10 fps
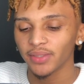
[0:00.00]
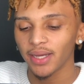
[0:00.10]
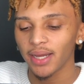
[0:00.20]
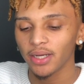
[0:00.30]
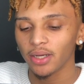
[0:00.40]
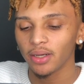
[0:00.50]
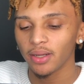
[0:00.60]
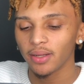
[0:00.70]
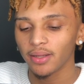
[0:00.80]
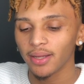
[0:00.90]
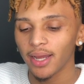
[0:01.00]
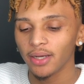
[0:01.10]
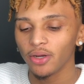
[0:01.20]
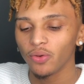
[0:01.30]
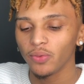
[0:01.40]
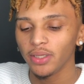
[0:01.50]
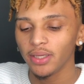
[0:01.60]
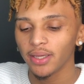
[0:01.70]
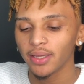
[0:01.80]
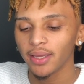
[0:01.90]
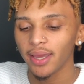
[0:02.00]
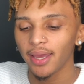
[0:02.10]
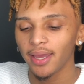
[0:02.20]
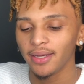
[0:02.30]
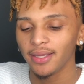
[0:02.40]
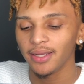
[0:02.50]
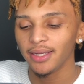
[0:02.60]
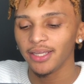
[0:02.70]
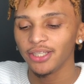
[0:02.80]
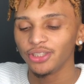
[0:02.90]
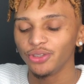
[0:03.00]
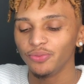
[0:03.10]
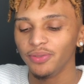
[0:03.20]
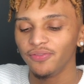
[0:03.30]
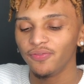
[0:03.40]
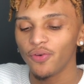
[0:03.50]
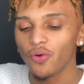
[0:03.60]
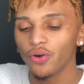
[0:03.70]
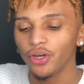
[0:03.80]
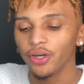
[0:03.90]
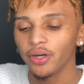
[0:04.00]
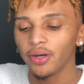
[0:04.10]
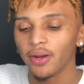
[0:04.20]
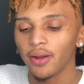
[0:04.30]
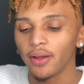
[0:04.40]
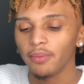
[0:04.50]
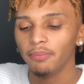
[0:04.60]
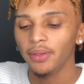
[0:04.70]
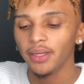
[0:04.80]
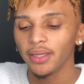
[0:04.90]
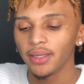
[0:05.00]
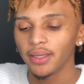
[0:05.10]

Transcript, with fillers: I, I know we had an issue before, but